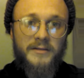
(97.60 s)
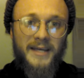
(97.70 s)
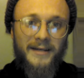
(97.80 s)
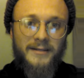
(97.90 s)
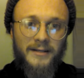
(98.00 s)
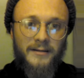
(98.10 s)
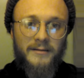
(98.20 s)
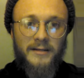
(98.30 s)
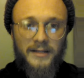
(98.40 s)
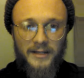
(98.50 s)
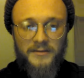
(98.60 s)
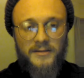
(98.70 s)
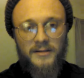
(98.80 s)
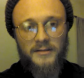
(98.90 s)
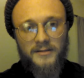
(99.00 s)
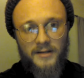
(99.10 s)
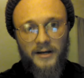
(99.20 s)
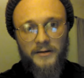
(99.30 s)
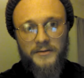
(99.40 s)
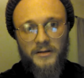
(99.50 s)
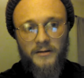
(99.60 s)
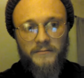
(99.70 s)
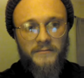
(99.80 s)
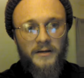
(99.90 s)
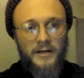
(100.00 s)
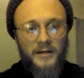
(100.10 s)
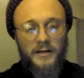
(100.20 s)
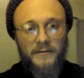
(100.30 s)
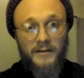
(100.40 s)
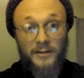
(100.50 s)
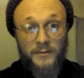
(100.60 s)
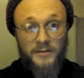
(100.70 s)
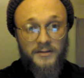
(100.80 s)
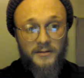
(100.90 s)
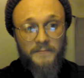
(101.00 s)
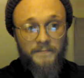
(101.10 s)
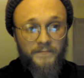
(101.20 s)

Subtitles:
tending the needs and desires of the ecosystem?